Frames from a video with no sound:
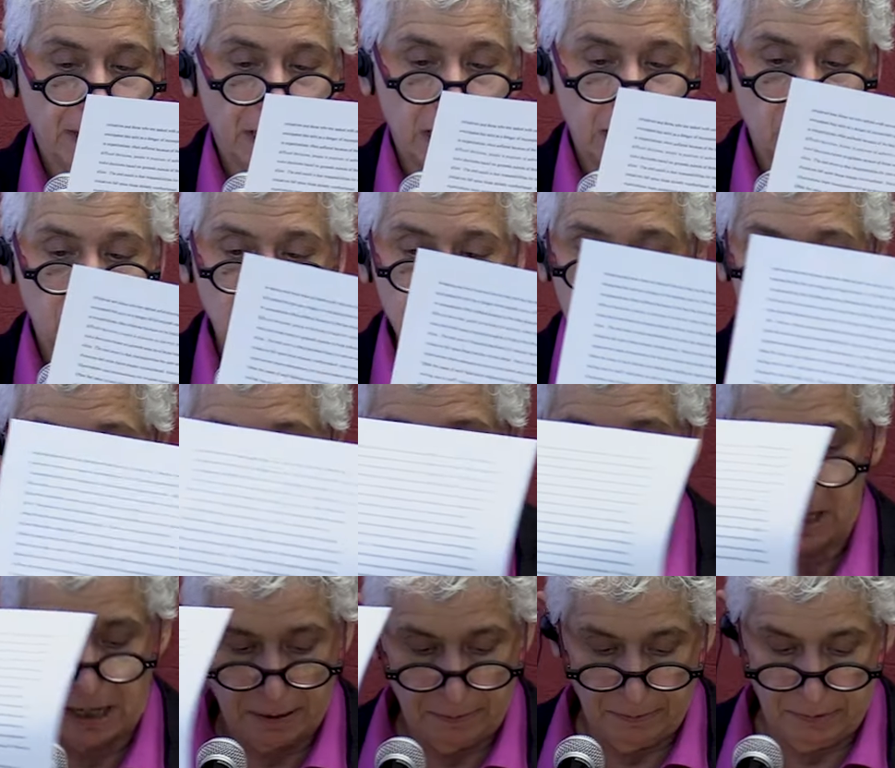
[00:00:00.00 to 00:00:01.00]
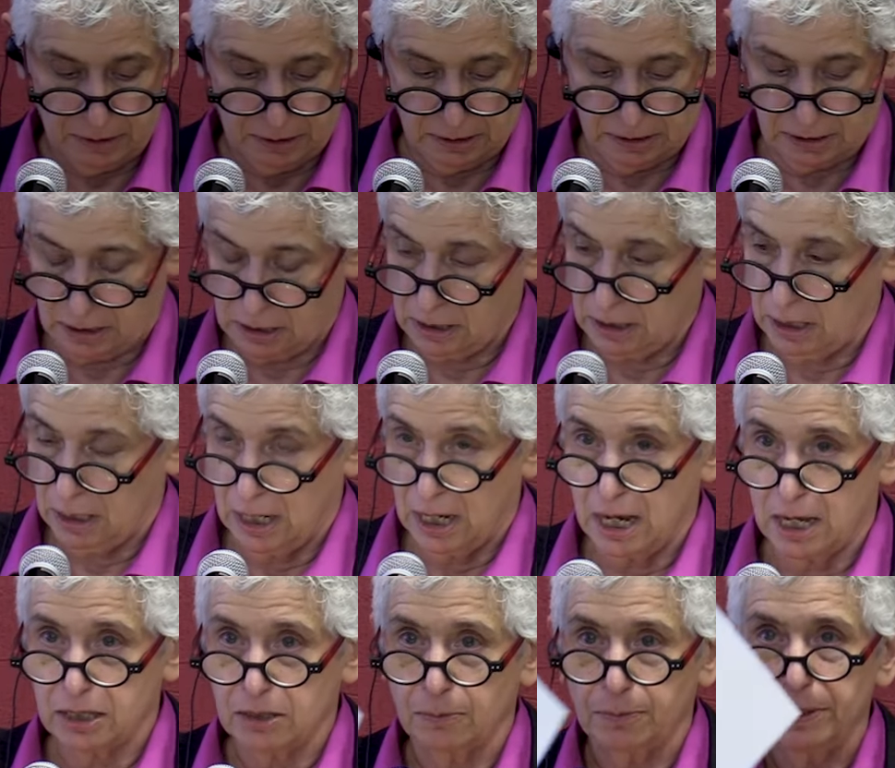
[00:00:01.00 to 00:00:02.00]
And once this happens,
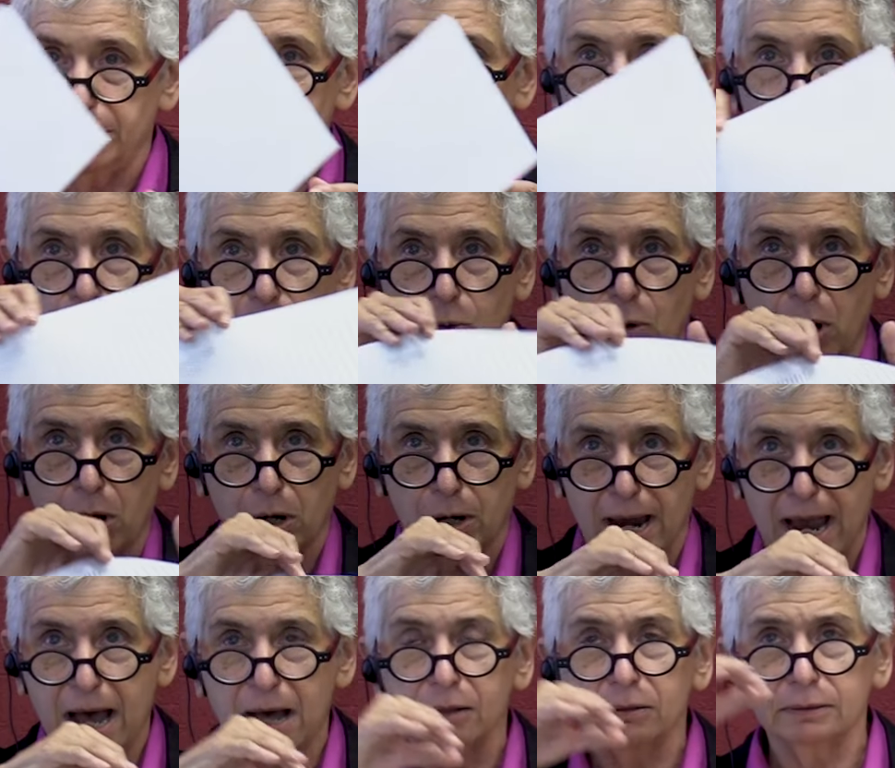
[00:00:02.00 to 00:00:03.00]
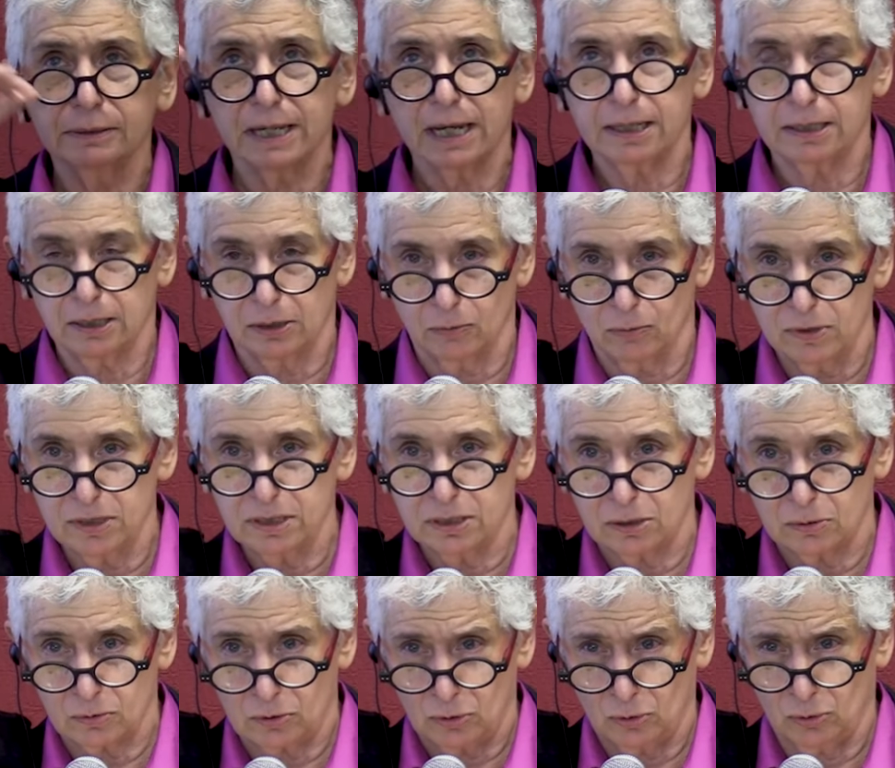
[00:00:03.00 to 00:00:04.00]
and the people who are allocating
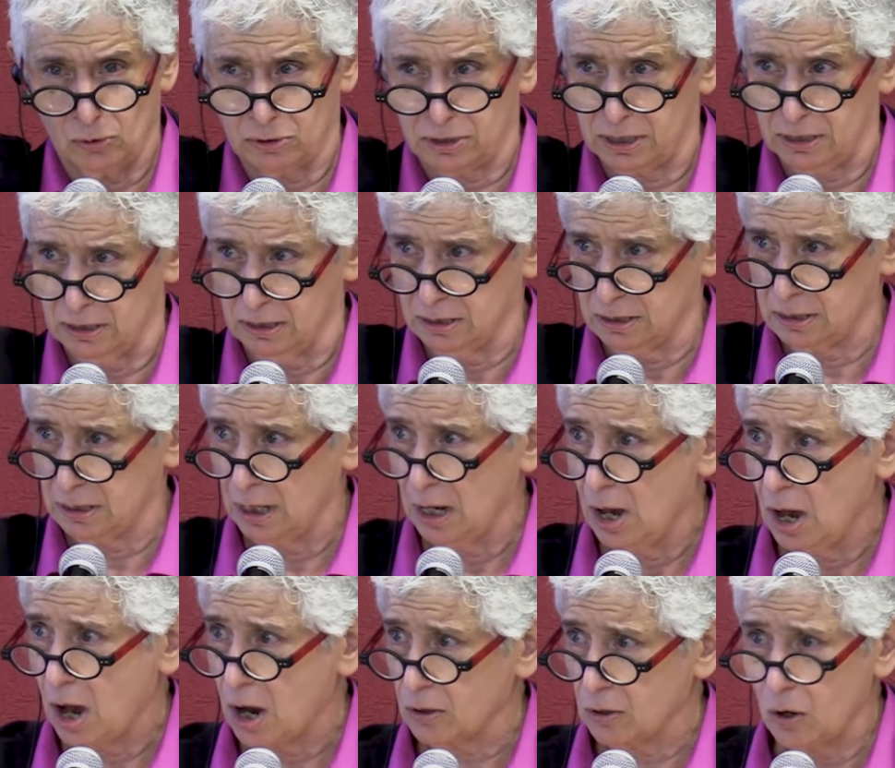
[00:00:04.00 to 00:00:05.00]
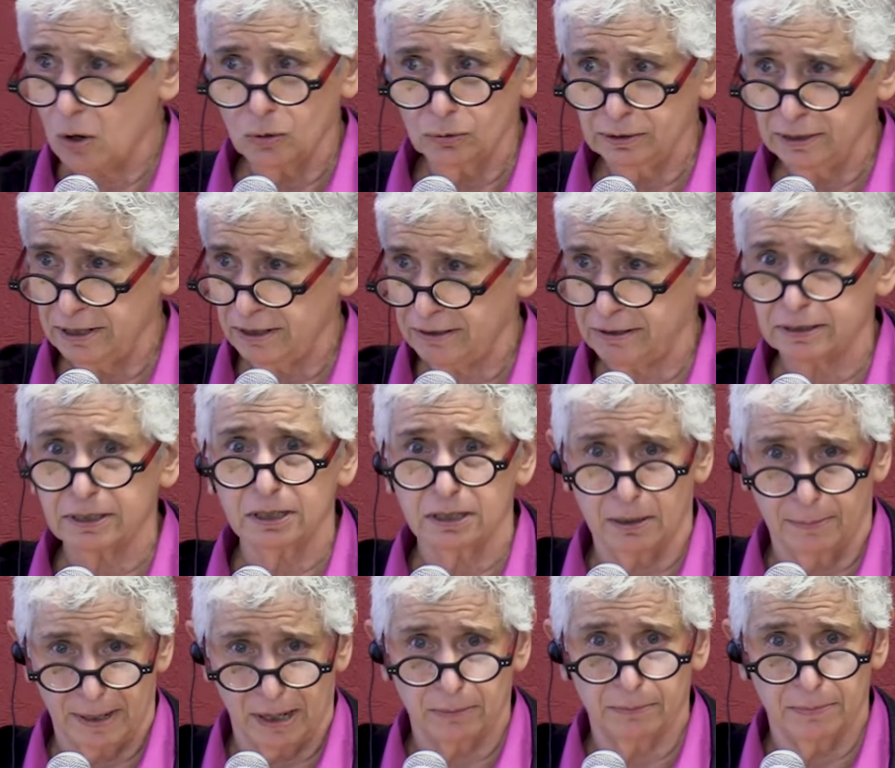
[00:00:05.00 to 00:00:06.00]
resources are only thinking
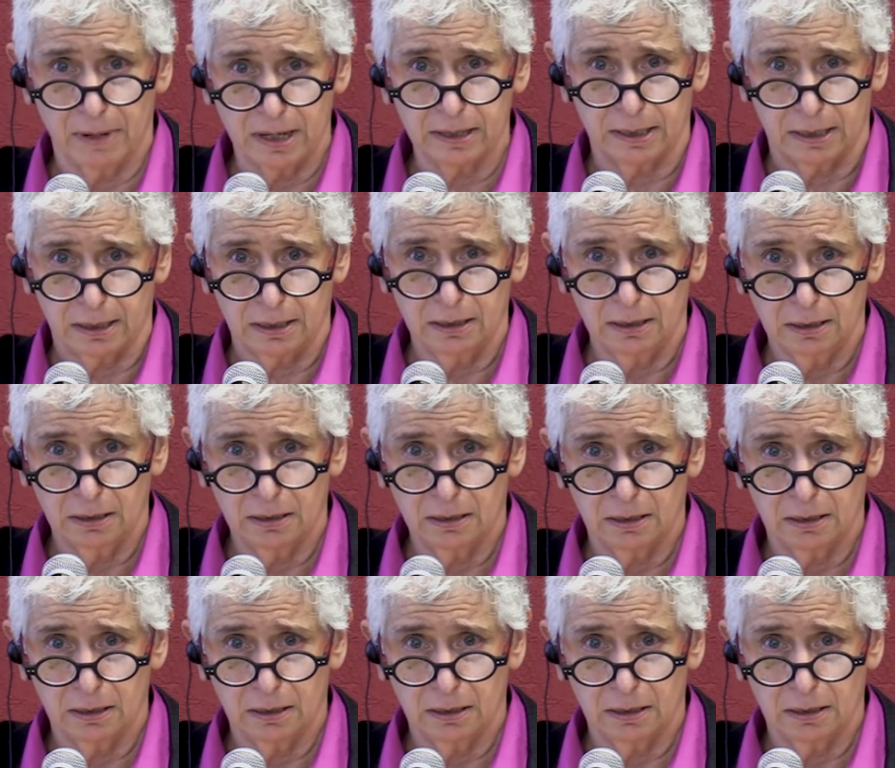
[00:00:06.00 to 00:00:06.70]
about money,